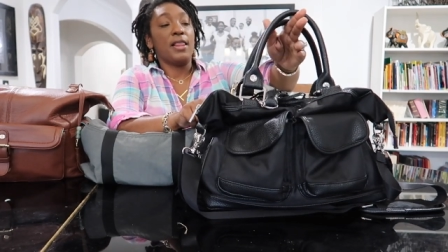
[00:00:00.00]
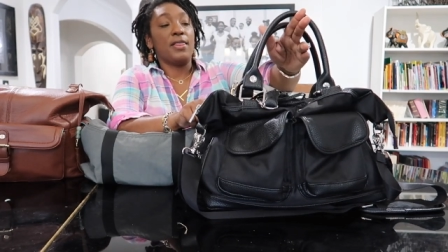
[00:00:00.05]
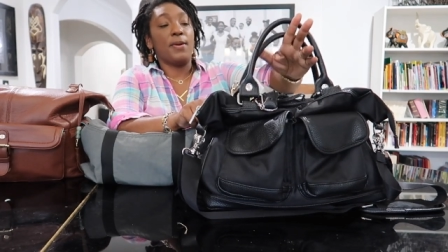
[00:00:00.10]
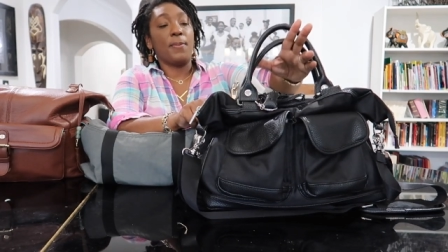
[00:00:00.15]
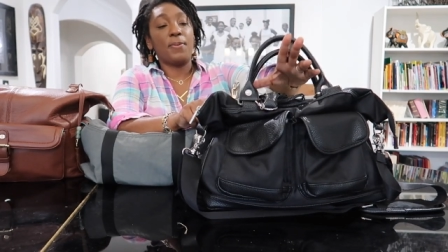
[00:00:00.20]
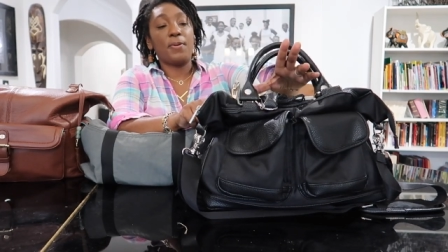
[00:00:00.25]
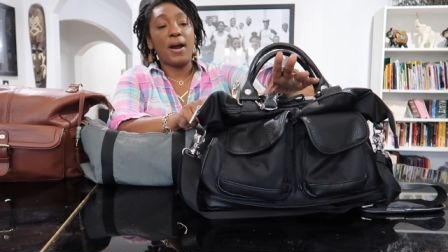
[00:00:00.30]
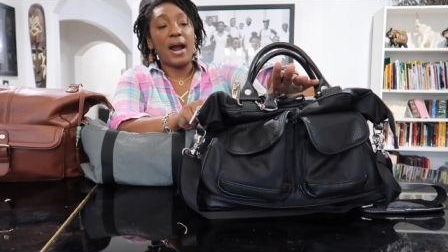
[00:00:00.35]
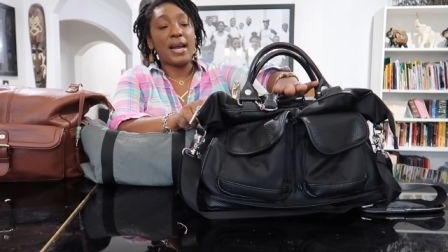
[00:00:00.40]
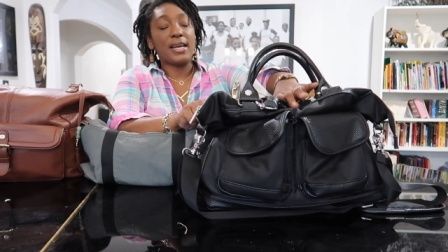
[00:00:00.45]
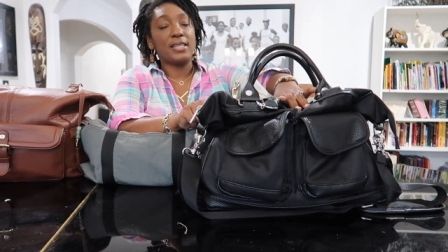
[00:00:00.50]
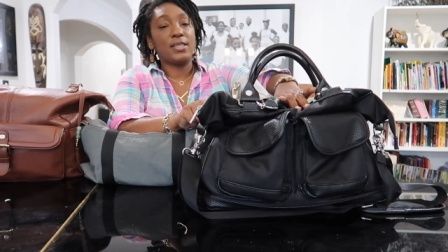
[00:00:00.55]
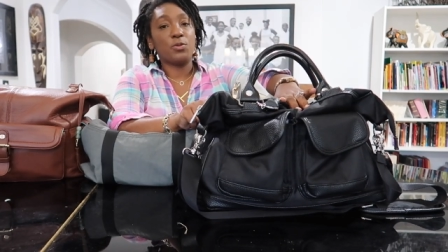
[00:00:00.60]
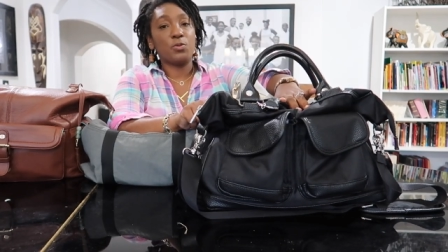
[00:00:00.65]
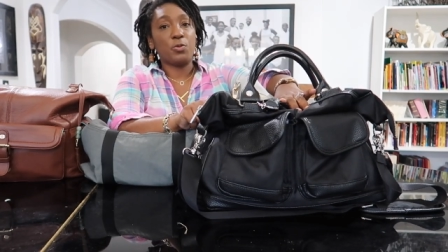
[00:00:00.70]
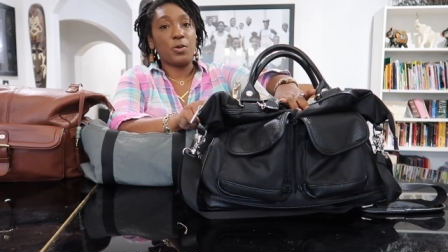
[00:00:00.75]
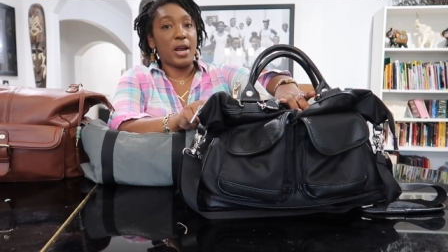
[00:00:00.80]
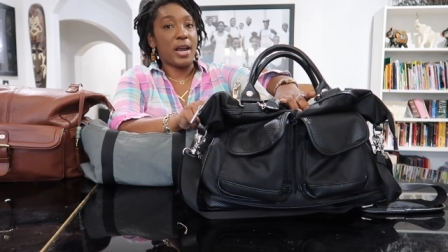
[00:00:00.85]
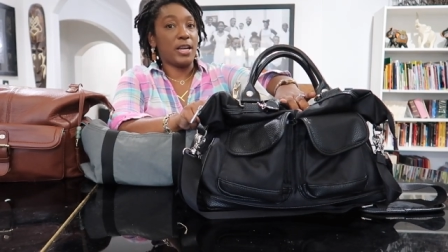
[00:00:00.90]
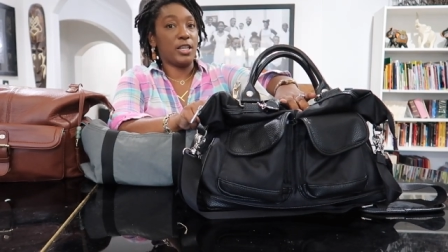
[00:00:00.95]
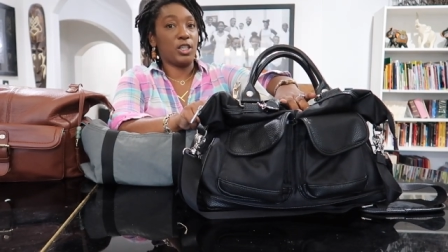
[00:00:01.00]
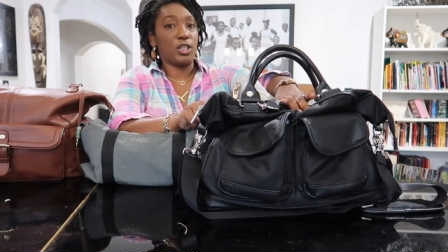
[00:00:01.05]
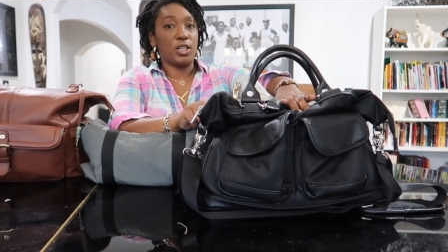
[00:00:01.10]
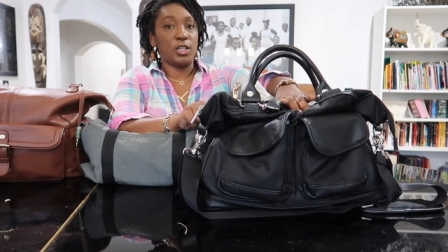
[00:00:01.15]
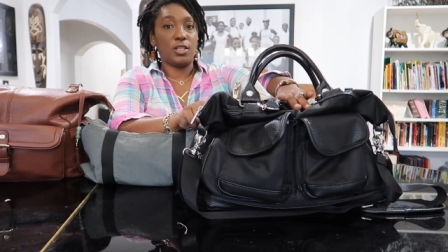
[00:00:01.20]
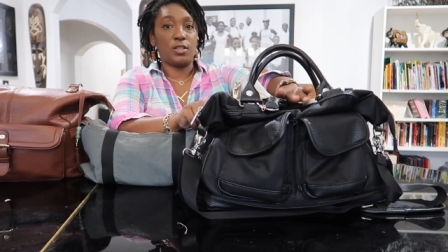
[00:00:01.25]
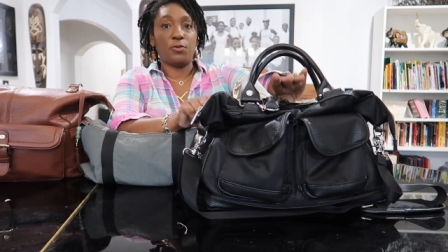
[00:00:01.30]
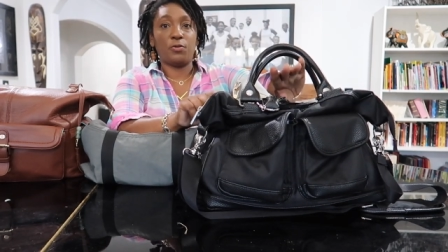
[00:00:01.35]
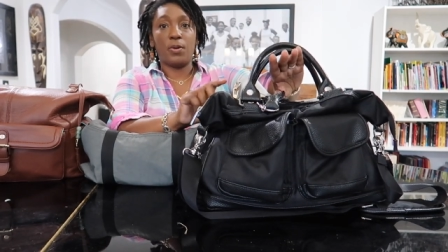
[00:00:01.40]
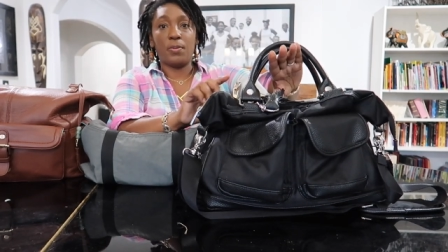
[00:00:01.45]
The price
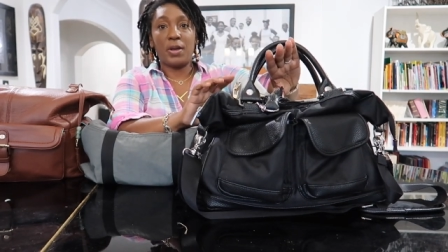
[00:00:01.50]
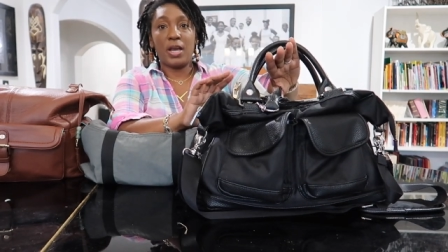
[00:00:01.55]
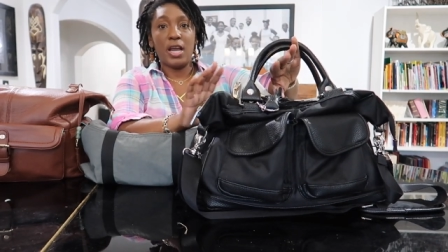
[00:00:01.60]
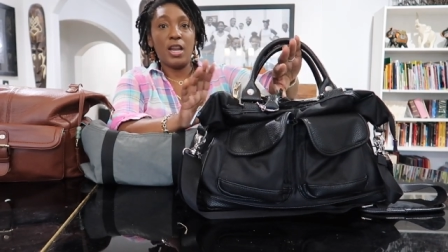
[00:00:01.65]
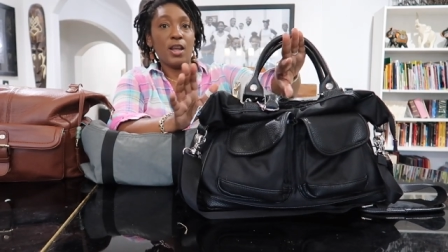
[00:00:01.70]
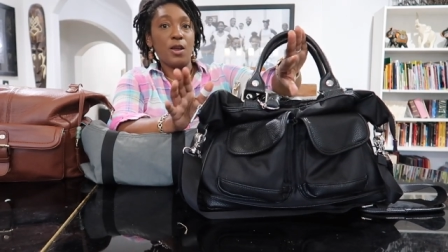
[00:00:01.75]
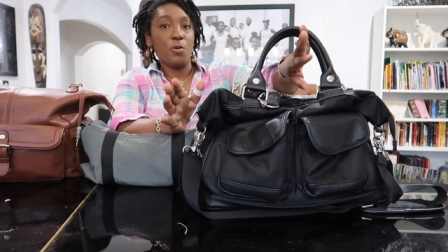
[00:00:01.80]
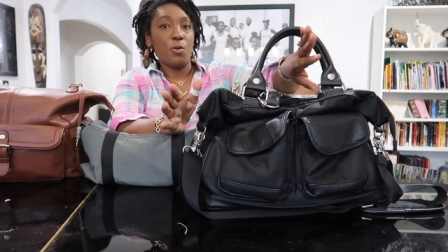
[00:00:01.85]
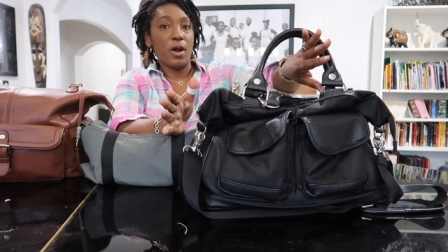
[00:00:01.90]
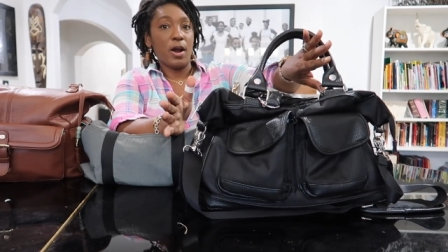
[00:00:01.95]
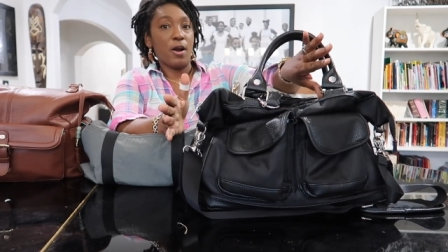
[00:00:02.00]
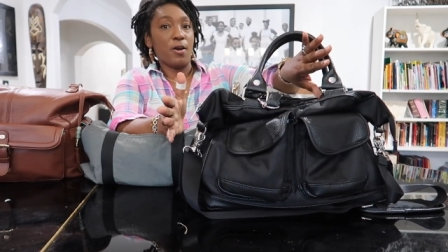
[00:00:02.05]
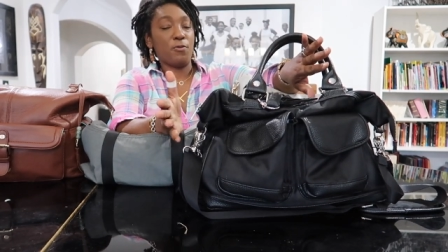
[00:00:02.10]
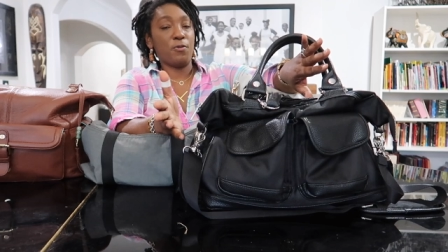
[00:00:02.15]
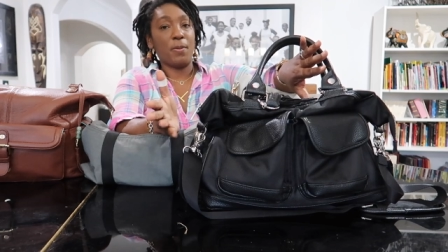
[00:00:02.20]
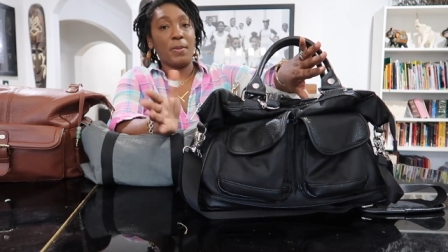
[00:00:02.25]
ranges from anywhere